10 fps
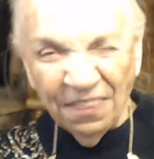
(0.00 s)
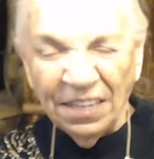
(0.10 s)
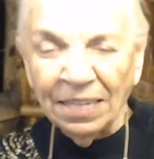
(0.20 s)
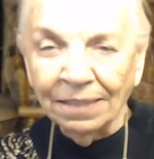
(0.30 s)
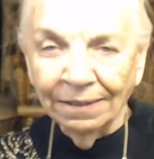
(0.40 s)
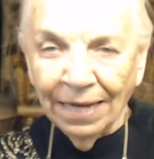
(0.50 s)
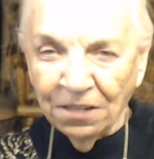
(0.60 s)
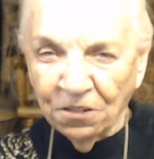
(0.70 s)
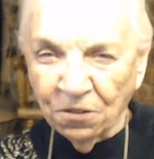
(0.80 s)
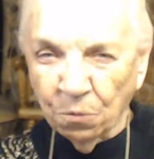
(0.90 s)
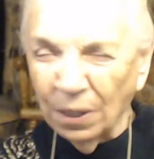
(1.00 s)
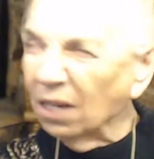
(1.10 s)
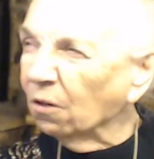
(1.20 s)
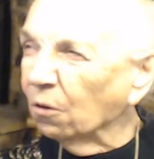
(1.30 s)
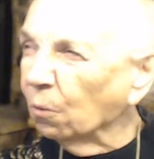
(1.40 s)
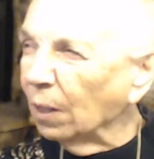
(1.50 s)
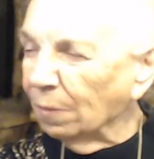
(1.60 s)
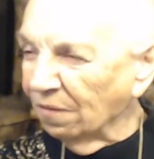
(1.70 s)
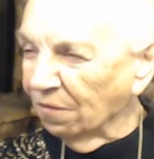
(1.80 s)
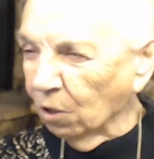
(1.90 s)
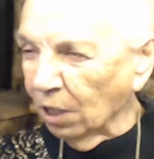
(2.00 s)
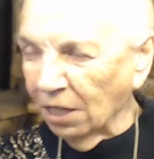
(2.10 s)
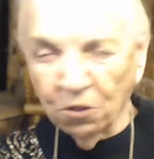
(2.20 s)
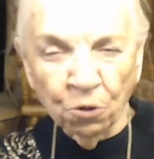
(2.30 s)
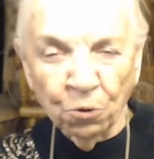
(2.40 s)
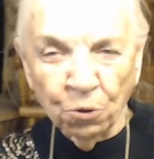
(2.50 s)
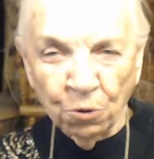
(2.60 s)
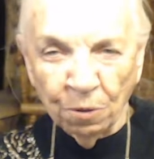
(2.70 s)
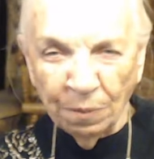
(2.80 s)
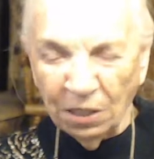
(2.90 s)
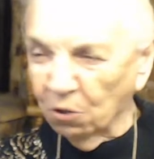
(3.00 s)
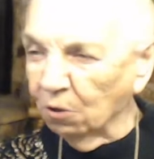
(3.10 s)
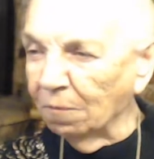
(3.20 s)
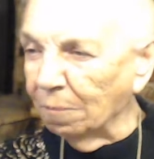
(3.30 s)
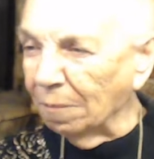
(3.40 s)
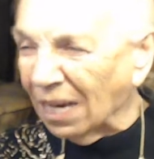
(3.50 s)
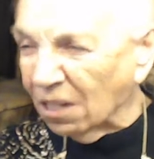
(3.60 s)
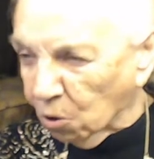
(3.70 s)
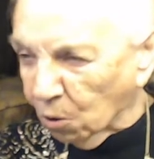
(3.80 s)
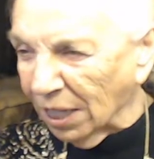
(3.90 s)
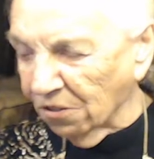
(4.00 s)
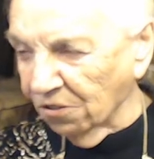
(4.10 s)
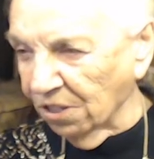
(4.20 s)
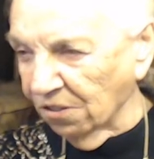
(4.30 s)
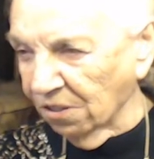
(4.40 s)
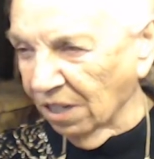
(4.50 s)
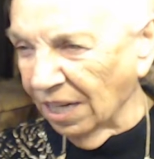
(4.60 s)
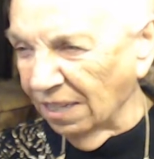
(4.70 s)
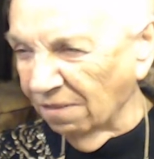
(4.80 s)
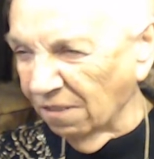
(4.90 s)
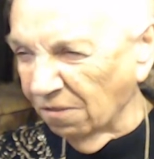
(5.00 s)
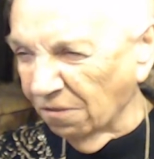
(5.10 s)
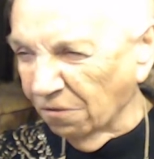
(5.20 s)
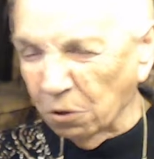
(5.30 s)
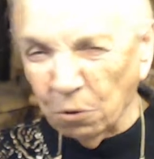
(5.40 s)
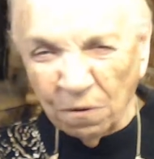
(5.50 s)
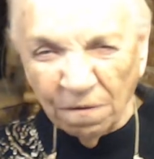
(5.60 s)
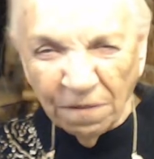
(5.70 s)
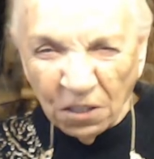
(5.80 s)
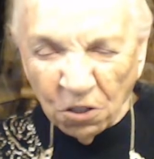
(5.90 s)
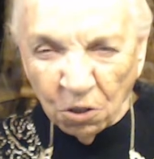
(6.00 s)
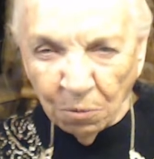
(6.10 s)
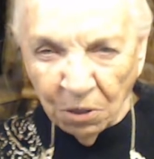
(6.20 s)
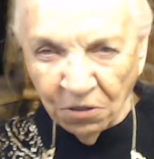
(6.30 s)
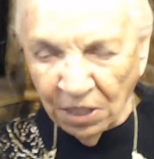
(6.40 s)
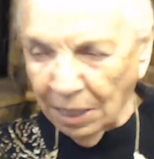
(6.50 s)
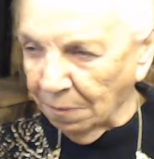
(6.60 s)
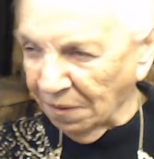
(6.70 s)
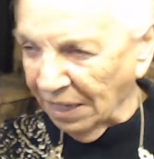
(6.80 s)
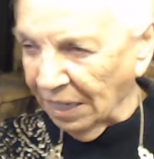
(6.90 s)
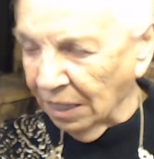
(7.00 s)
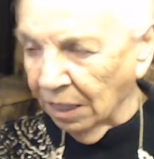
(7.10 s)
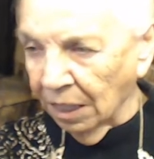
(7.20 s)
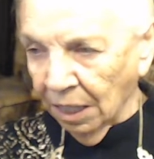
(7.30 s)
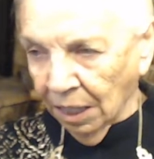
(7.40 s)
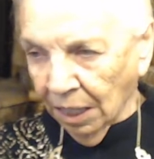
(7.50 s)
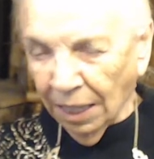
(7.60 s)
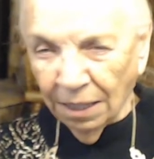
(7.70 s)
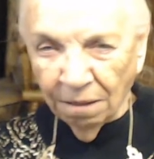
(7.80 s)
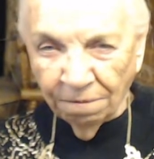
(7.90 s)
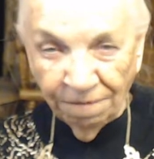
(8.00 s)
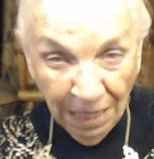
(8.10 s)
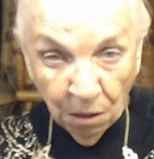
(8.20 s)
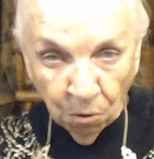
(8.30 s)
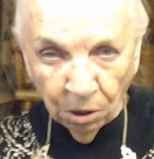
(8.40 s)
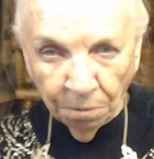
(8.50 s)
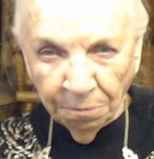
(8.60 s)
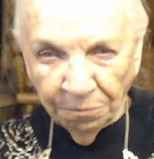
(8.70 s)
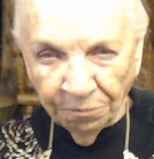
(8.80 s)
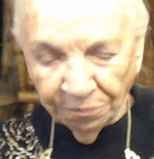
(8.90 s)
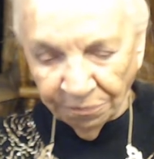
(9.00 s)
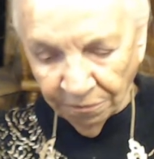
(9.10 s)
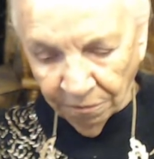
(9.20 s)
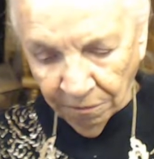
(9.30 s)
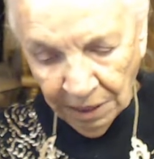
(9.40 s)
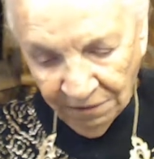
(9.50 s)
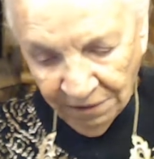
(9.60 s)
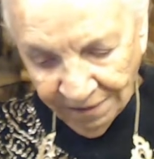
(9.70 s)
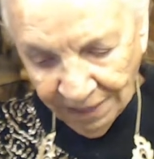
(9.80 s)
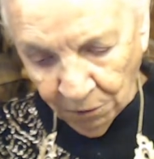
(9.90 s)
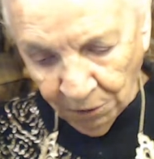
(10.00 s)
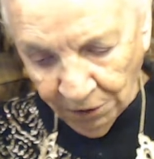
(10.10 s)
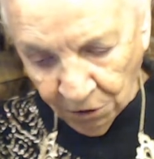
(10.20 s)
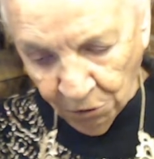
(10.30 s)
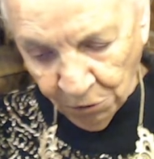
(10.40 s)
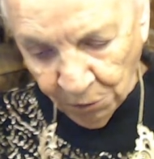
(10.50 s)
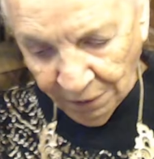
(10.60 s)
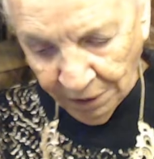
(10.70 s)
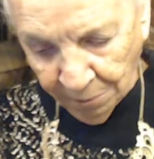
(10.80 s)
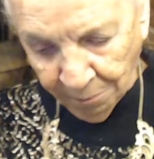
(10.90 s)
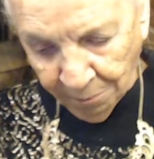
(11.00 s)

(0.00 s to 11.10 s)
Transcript: think last week or the week before, I showed you a picture of mandrakes. It's a kind of a fruit, vegetable type thing, and a flower, lovely flower that goes with it.